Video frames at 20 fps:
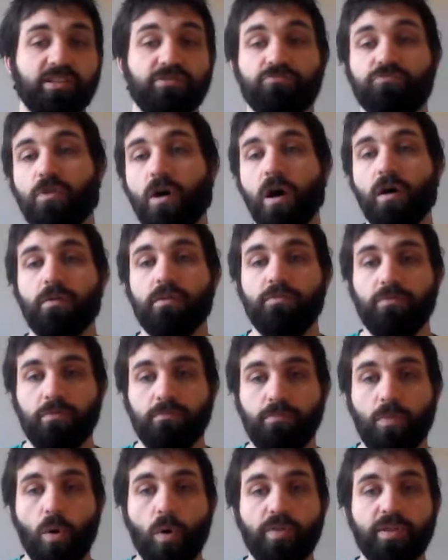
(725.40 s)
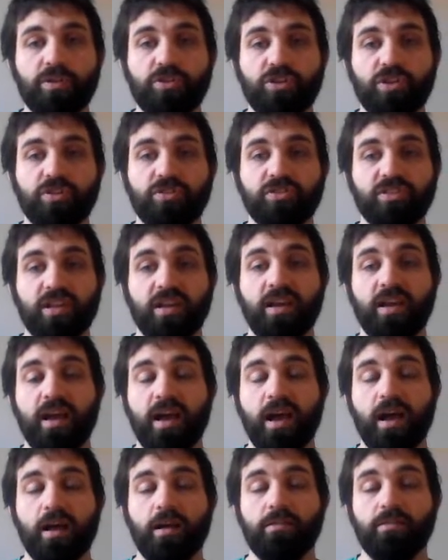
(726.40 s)
more than just
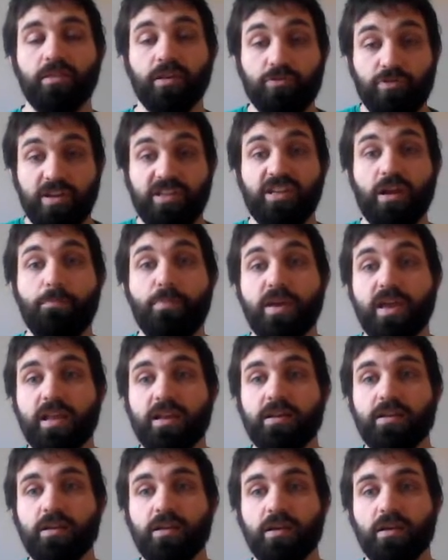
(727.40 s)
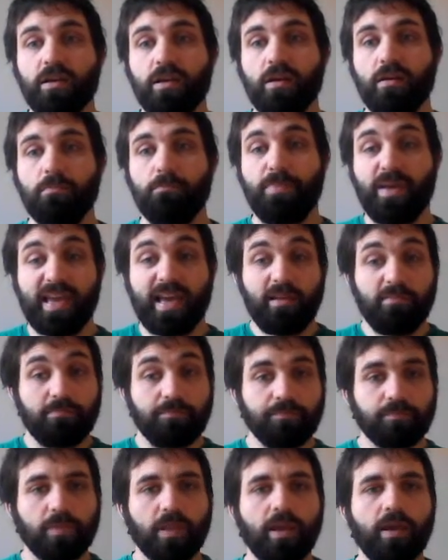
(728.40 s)
the creature being bigger.
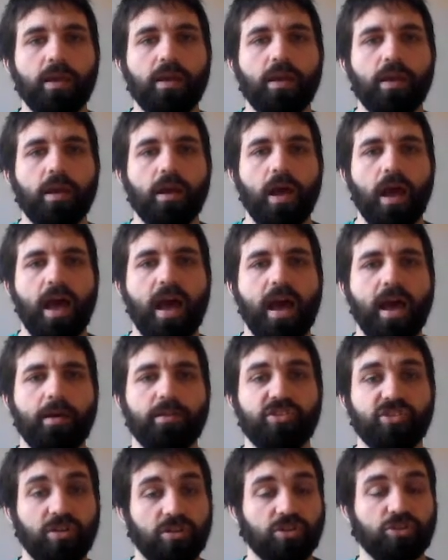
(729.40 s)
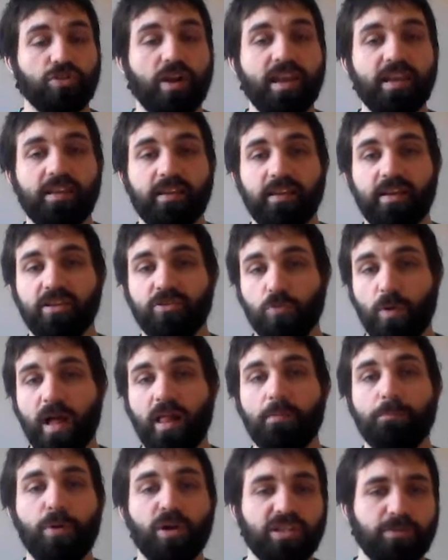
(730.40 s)
Subtle Strike as well
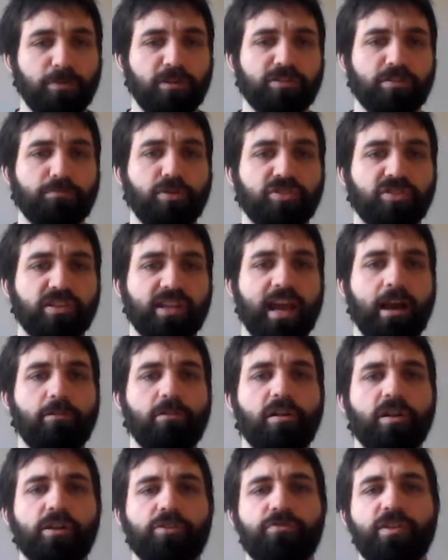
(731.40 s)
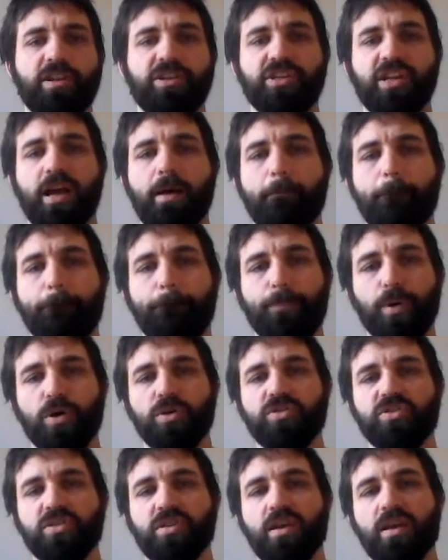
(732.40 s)
puts a +1/+1 counter on a creature,
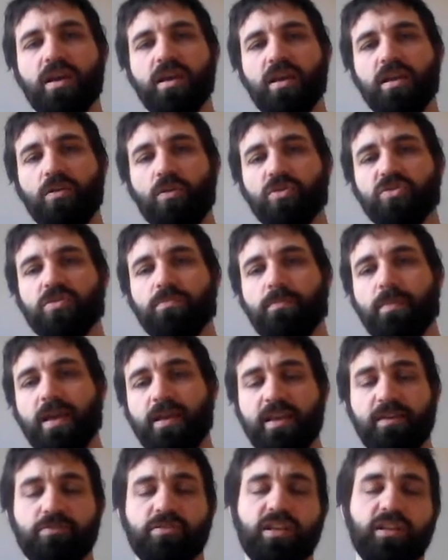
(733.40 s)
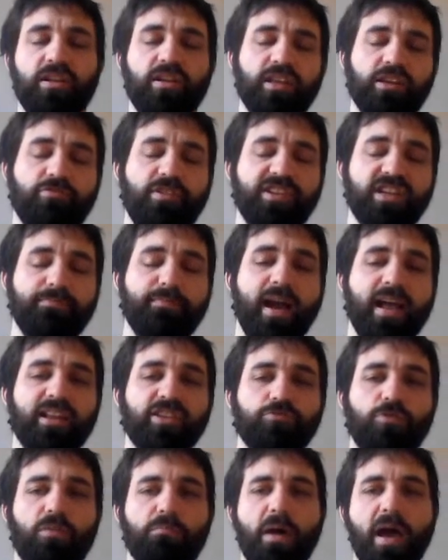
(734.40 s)
but it also gives another creature
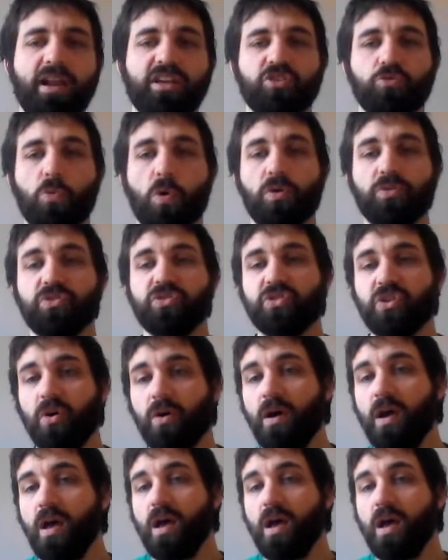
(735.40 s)
-1/-1. So